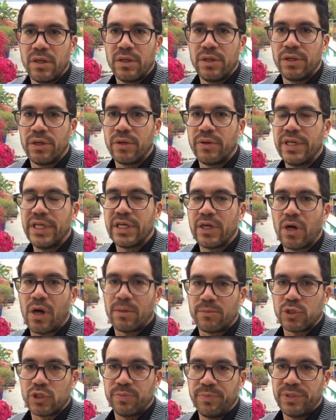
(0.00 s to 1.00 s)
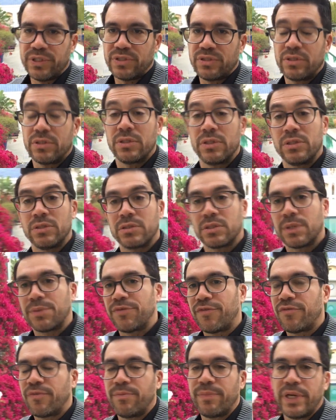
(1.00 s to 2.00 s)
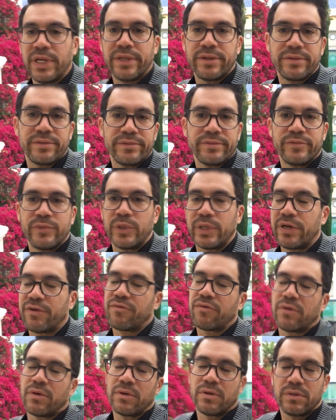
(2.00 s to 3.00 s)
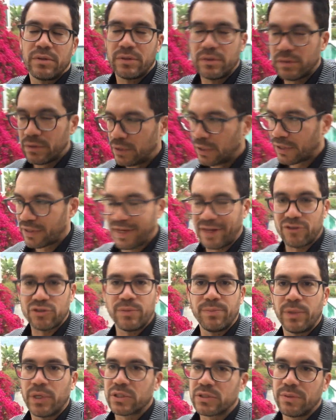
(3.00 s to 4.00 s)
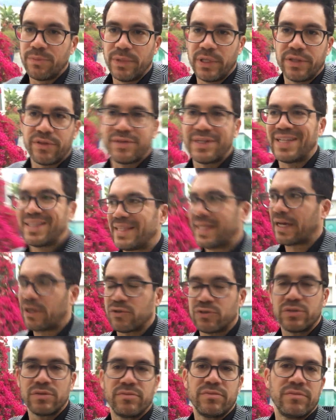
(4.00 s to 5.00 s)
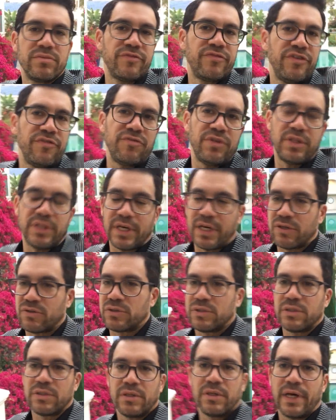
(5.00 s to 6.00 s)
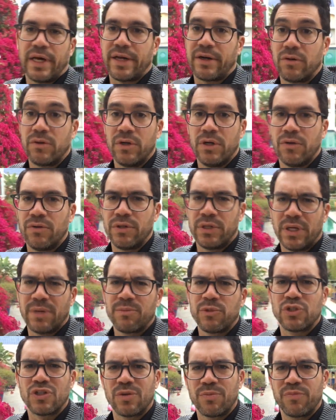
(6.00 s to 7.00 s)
You know, e commerce businesses, some of them make whatever, thousand bucks a month, 10,000, 50,000. I don't know. The numbers